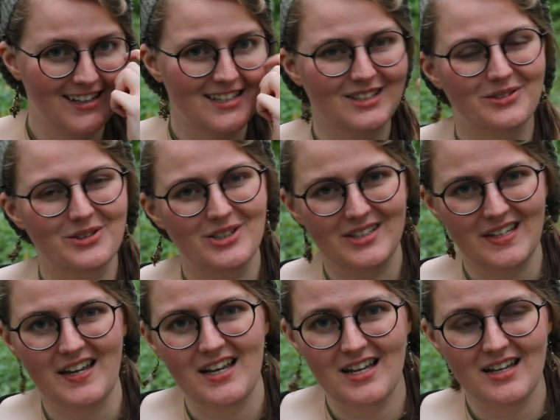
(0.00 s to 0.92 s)
So
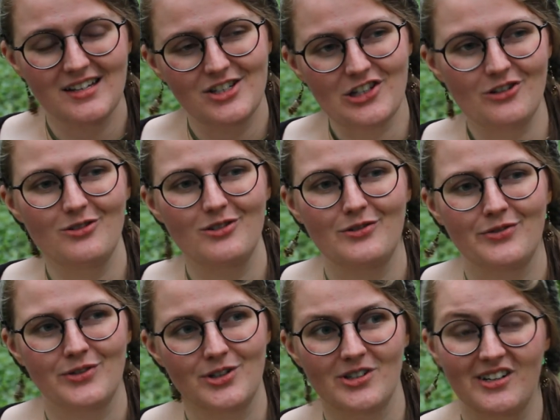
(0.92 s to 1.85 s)
stay tuned
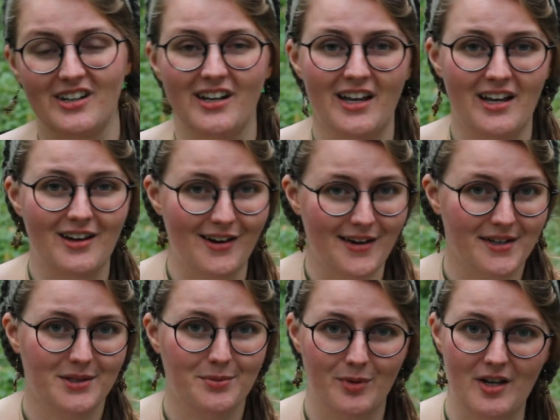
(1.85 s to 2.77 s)
for a
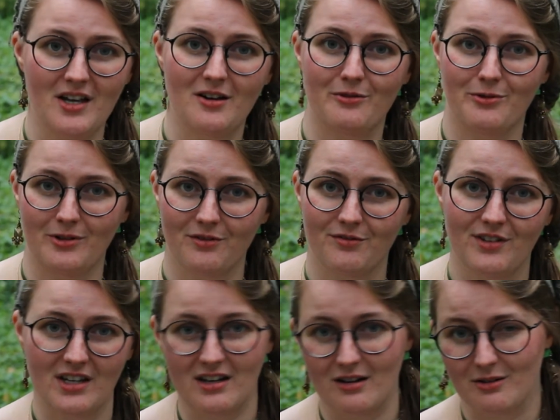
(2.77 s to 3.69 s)
cosplay of one of the
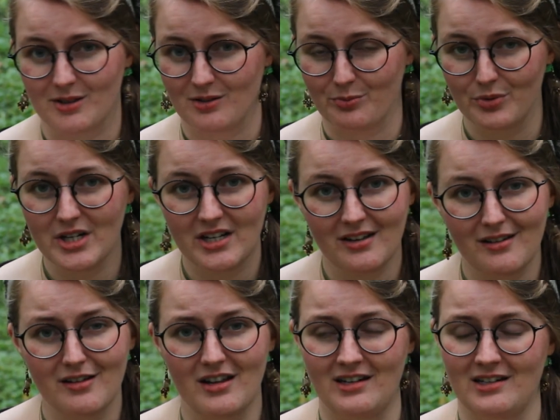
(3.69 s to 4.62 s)
Heroes of
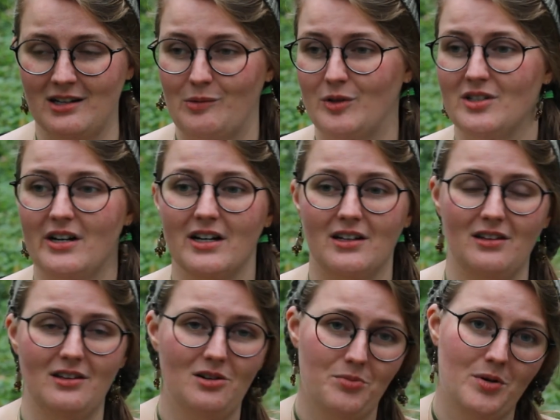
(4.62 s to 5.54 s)
Brehill, and I will talk a
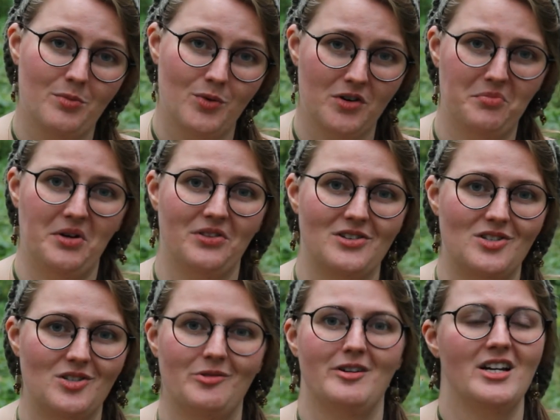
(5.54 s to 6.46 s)
little bit more about the
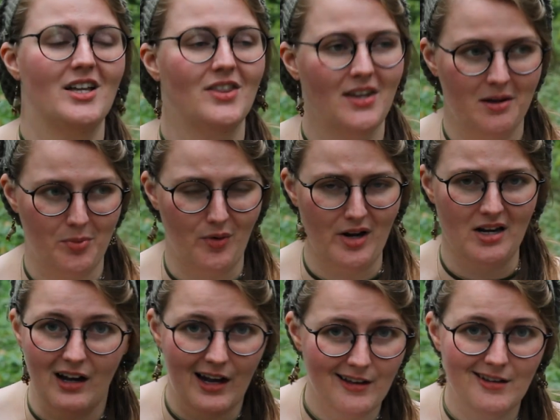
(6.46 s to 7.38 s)
story at that point.
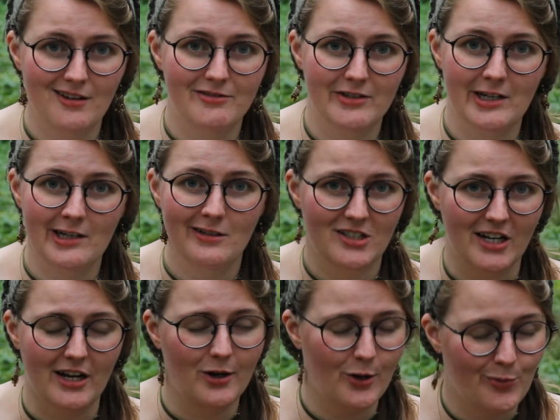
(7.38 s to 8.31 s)
I love it.
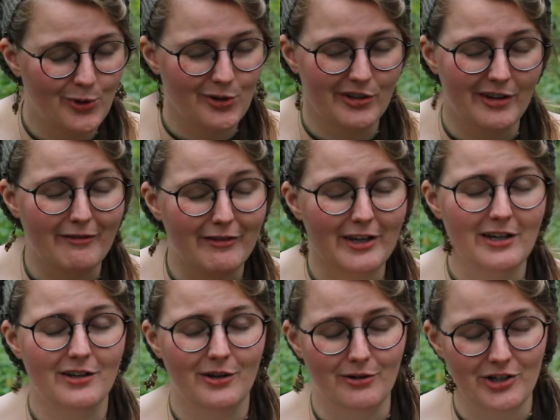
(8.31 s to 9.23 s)
I hope you love it.
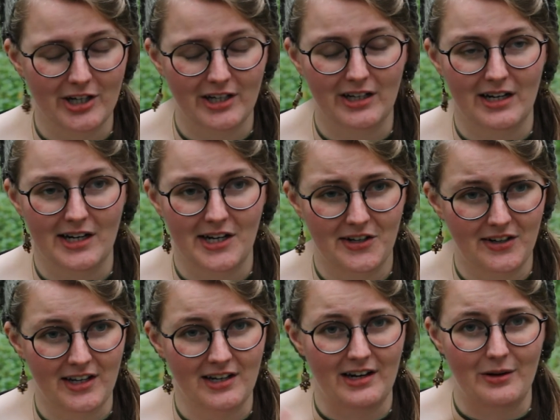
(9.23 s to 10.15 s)
Go check it out,
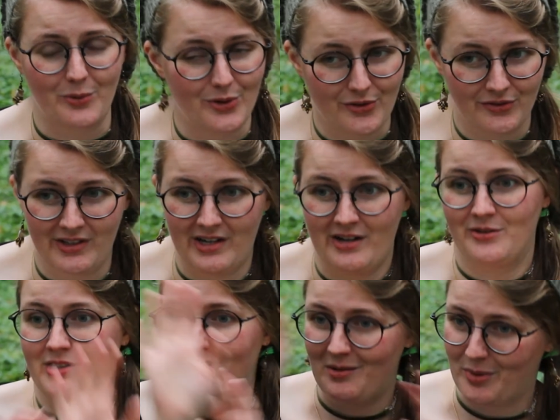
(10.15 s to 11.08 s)
and I will now
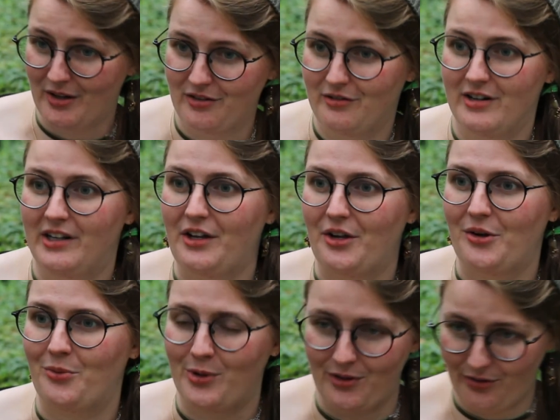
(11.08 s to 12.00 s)
stop bothering you
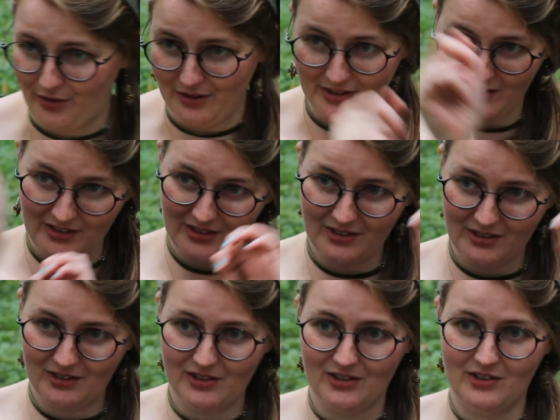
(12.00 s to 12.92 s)
with
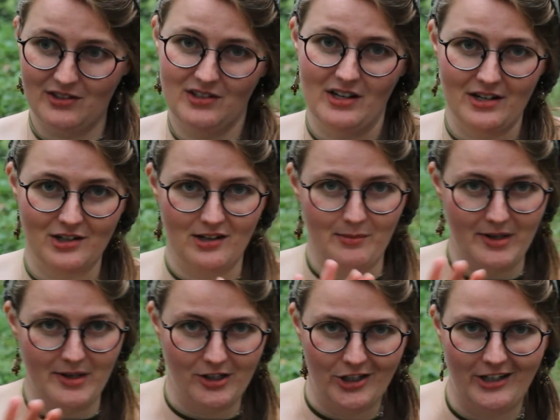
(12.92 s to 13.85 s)
this
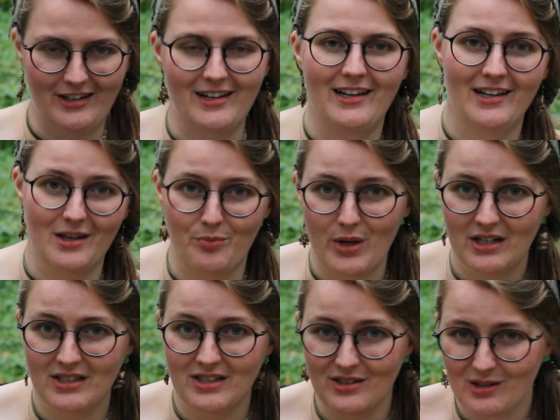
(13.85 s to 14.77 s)
intermission and get back
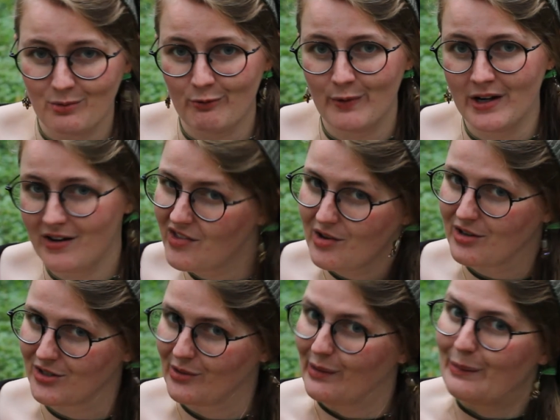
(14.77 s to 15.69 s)
to some of my other
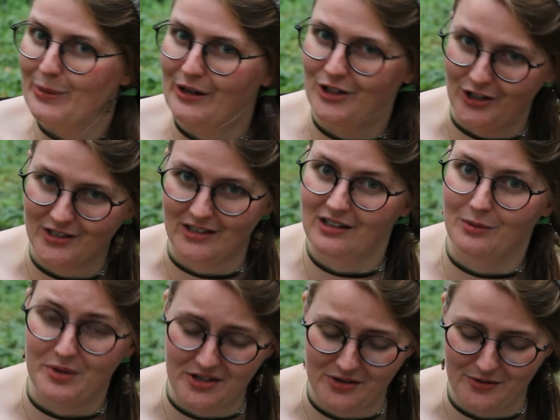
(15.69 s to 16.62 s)
sewing projects that I'll
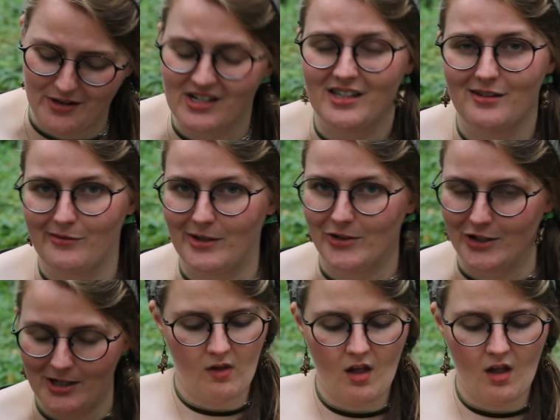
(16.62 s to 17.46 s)
be doing in the future.